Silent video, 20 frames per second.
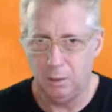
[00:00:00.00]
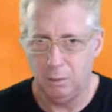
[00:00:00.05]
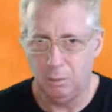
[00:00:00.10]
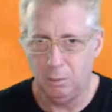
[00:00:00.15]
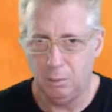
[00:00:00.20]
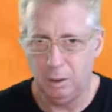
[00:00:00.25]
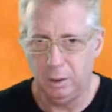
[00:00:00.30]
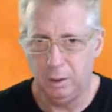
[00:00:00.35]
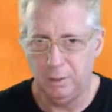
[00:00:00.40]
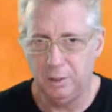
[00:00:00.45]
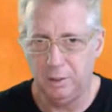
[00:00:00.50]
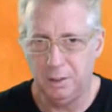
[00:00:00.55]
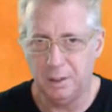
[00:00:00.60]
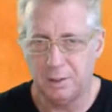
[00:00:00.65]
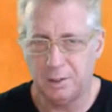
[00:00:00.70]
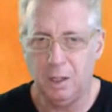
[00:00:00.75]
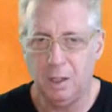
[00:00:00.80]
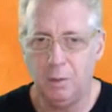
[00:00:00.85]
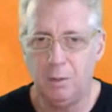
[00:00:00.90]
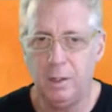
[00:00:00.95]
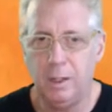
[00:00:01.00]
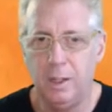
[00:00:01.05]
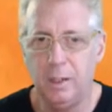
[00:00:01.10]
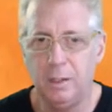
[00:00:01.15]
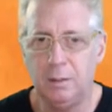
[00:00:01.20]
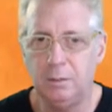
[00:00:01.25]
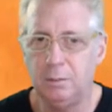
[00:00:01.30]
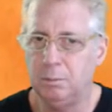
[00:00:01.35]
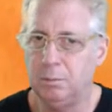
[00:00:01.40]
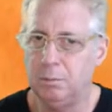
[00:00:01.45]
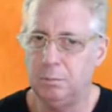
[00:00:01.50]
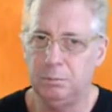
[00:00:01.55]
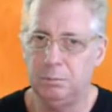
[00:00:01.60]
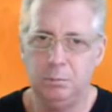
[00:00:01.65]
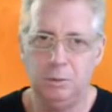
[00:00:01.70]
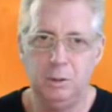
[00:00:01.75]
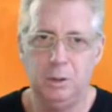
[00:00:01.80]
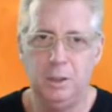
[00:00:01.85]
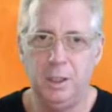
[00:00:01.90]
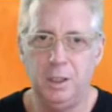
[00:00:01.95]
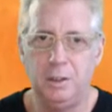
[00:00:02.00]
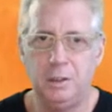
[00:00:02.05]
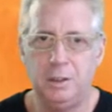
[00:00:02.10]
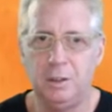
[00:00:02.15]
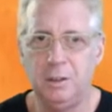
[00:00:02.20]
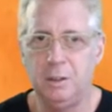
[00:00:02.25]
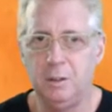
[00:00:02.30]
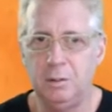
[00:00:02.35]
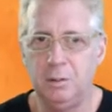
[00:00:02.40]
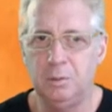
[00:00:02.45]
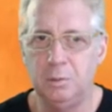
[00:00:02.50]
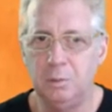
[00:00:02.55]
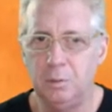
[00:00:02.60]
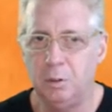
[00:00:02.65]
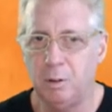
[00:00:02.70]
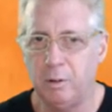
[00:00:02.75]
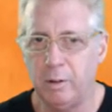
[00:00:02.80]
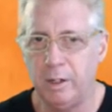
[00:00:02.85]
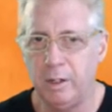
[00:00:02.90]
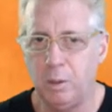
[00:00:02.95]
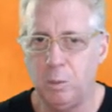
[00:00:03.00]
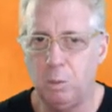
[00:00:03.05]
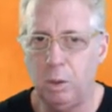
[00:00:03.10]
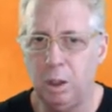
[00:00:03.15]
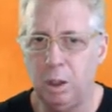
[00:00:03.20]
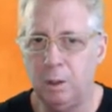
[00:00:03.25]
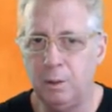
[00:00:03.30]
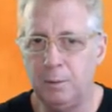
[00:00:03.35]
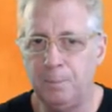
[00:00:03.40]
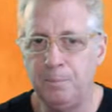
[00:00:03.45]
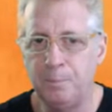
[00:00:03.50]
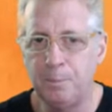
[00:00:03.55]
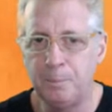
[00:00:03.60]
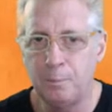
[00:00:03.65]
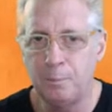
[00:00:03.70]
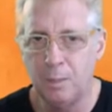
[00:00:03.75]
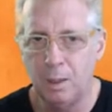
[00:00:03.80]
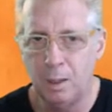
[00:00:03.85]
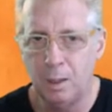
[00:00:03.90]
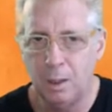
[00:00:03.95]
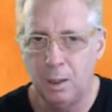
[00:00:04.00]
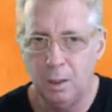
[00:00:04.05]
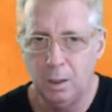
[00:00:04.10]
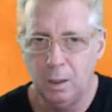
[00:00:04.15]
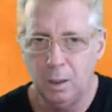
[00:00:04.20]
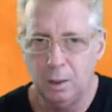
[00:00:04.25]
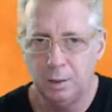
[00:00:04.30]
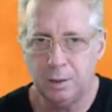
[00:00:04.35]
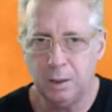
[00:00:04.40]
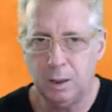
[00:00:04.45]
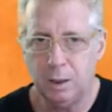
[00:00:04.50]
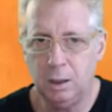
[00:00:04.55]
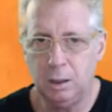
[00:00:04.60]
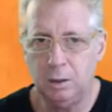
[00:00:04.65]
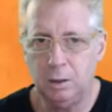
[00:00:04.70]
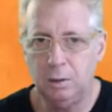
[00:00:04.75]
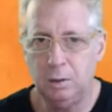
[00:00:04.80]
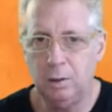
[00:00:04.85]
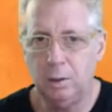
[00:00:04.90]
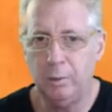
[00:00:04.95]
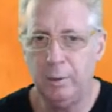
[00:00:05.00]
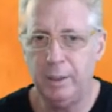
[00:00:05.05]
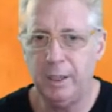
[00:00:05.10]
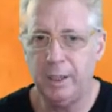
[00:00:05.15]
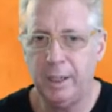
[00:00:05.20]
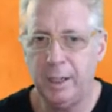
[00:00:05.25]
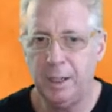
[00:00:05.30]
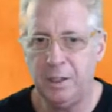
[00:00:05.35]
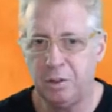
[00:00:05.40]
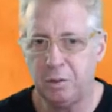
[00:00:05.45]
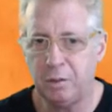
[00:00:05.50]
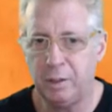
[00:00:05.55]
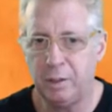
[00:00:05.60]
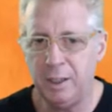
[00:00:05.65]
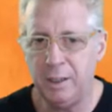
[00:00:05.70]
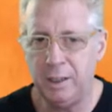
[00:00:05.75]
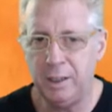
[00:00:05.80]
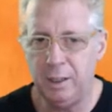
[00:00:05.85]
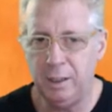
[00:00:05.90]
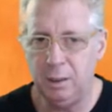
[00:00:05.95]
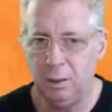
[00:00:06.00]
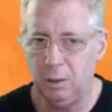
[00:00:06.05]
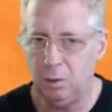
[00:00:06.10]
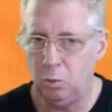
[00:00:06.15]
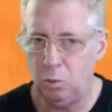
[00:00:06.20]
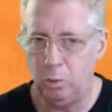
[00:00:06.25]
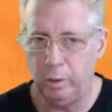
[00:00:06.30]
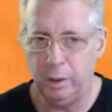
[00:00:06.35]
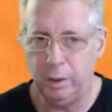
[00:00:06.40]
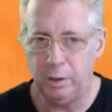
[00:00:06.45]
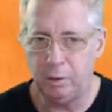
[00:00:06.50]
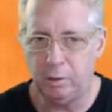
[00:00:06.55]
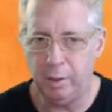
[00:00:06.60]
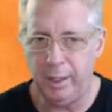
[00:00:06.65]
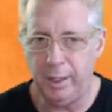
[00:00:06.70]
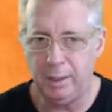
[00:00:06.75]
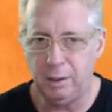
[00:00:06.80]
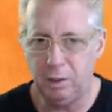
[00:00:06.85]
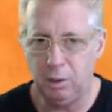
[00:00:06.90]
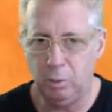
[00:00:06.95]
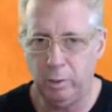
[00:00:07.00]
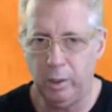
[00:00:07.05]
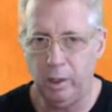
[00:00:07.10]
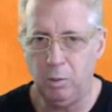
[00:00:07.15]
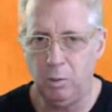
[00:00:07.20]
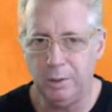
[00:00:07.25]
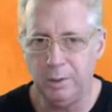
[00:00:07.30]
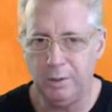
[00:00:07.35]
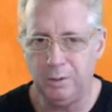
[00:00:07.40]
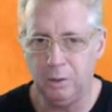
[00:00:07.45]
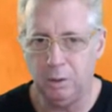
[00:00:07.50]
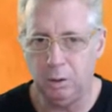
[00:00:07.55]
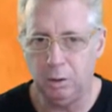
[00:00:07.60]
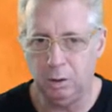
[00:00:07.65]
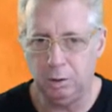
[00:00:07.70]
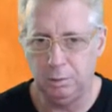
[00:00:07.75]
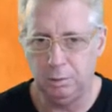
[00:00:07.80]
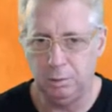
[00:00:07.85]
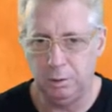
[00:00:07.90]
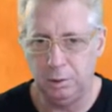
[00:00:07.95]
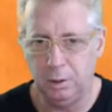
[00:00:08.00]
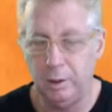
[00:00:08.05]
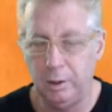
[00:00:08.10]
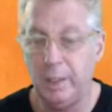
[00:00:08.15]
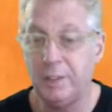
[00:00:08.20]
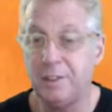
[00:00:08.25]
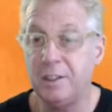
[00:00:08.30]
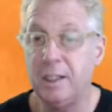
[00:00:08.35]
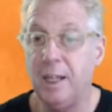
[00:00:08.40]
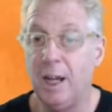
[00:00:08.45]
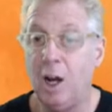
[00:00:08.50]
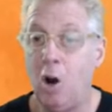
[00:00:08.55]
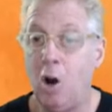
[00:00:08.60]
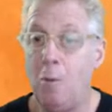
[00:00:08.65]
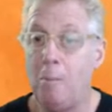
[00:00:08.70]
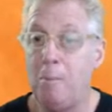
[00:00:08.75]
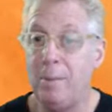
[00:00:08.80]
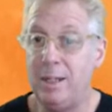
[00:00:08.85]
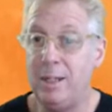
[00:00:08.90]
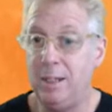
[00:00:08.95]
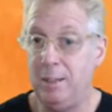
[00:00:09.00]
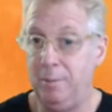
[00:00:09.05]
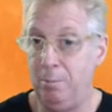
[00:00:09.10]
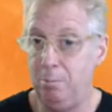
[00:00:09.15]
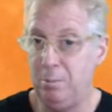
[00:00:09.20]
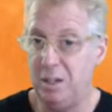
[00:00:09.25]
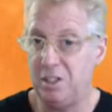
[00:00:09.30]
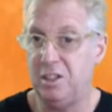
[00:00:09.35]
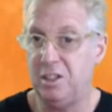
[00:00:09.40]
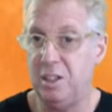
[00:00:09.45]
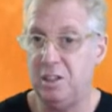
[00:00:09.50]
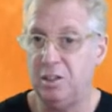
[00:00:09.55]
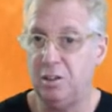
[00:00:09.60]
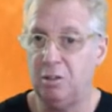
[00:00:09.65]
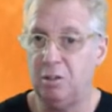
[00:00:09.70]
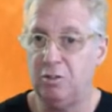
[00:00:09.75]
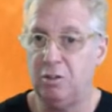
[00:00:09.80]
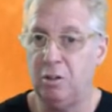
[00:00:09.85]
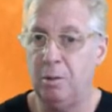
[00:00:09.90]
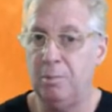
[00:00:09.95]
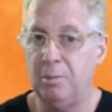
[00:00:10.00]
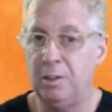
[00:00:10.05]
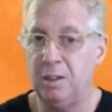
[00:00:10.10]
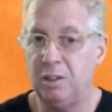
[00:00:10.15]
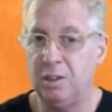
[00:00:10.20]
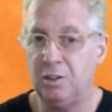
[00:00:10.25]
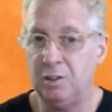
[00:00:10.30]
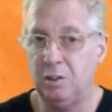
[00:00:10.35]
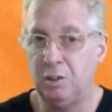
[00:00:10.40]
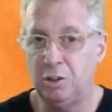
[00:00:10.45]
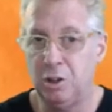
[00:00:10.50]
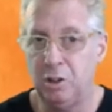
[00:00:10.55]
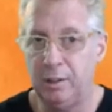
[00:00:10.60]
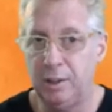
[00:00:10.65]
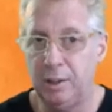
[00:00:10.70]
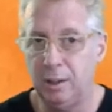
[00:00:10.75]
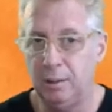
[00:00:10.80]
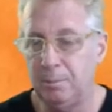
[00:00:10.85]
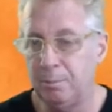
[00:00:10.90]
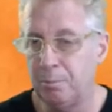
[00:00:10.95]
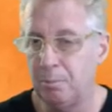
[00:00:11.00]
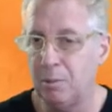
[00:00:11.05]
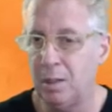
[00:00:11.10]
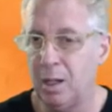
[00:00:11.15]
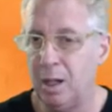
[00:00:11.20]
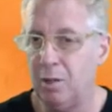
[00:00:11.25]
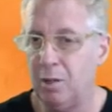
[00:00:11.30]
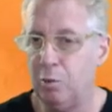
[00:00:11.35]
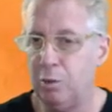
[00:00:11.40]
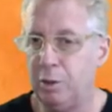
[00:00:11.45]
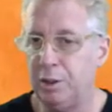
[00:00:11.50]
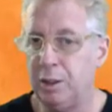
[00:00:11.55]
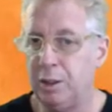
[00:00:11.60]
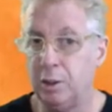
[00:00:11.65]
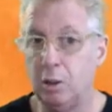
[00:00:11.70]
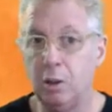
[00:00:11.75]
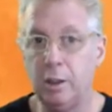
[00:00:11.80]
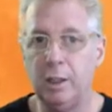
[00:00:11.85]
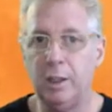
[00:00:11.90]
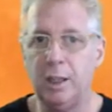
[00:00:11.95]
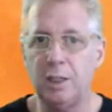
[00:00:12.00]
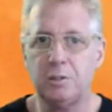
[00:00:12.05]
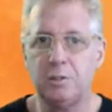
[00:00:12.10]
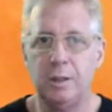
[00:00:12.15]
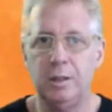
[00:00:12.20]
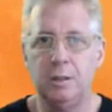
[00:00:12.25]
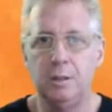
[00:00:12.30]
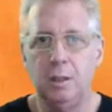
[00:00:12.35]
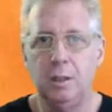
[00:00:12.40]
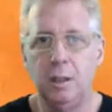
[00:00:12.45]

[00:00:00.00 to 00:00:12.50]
We'll defend the tower. No need to. Already won. So we win again, 3-0. We're great. We're wonderful. Now let's see how many matches from this tutorial have we done. Okay, that's great.